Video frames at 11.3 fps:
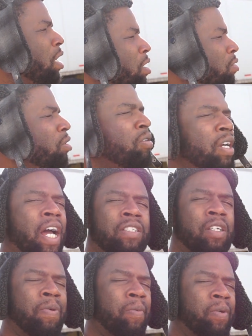I don't know, guys.
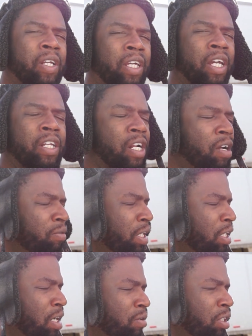Some people didn't get it. I don't
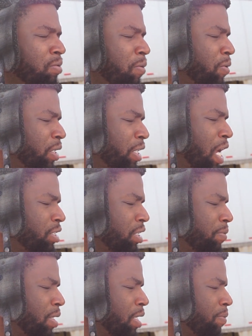think. I don't think people really catching
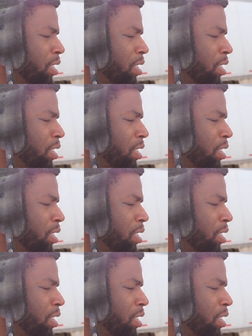it, man.